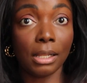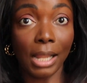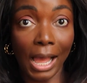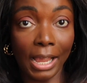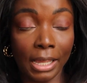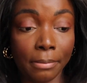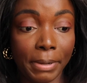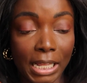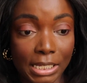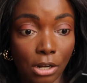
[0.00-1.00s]
line,
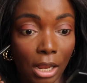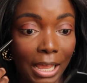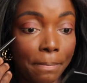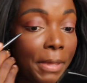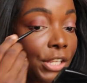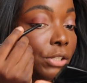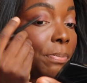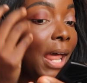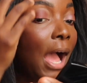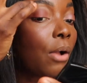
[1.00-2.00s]
but it's not like pitch
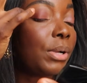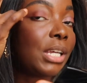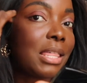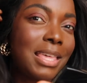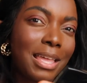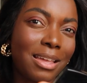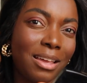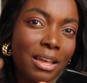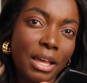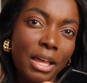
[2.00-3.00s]
black, which I think
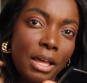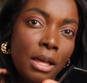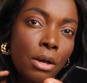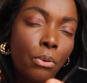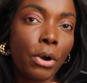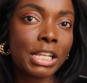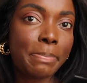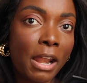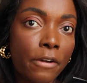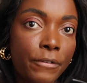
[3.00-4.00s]
works
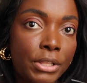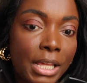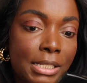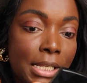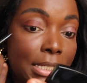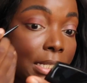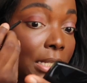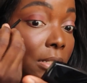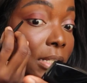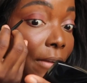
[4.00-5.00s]
better for this since this
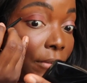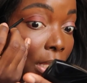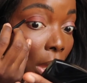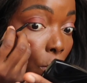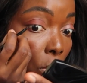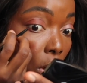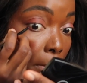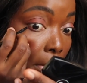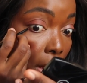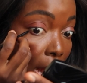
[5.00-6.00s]
is definitely a
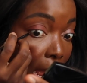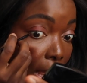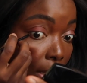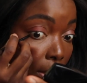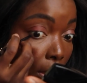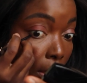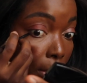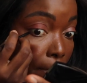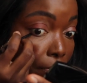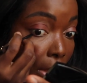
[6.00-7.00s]
warmer eye
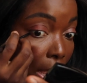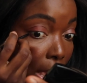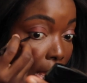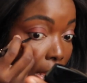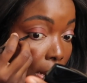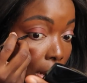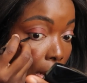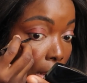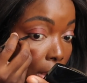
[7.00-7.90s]
look. And